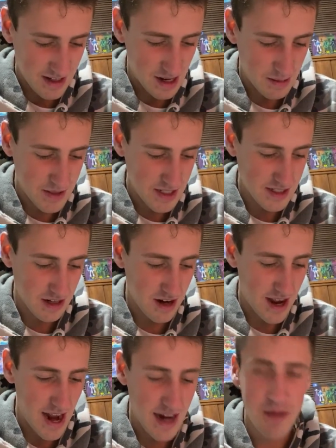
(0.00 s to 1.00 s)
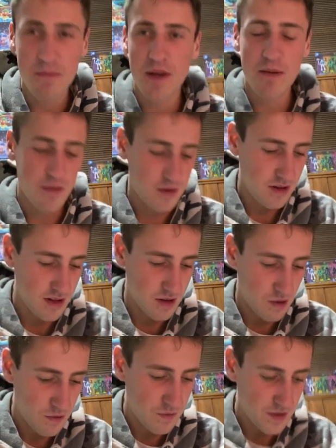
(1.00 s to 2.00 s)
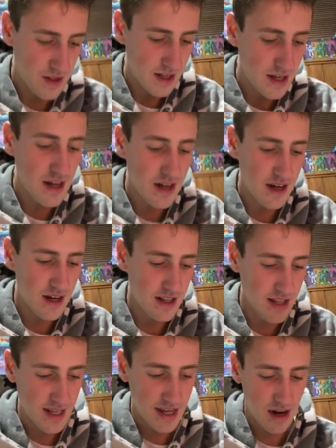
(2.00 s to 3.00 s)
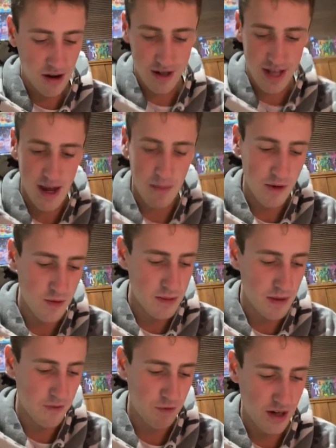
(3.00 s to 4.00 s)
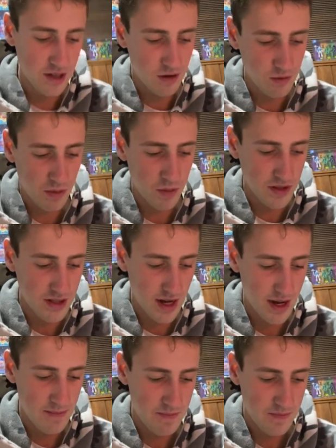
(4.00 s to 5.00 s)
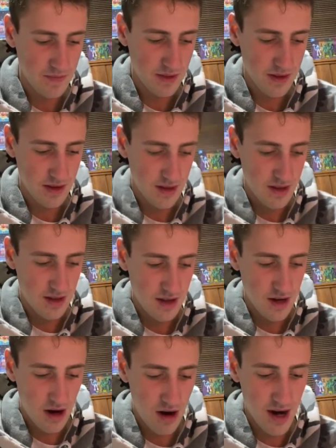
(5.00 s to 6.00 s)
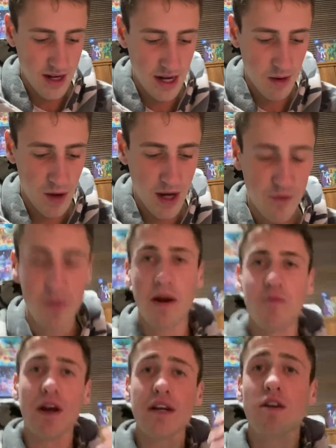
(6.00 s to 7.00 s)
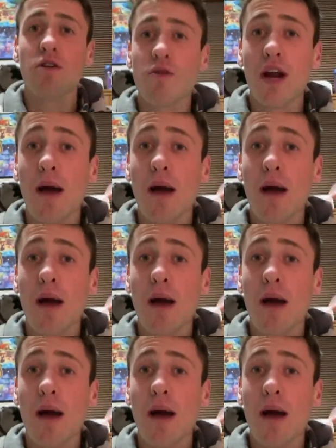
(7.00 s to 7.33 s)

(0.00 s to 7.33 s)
I'm just gonna start adding people and hopefully uh, they get. Okay, I'm gonna read my friend code one more time. All right, get ready for my friend code. Right,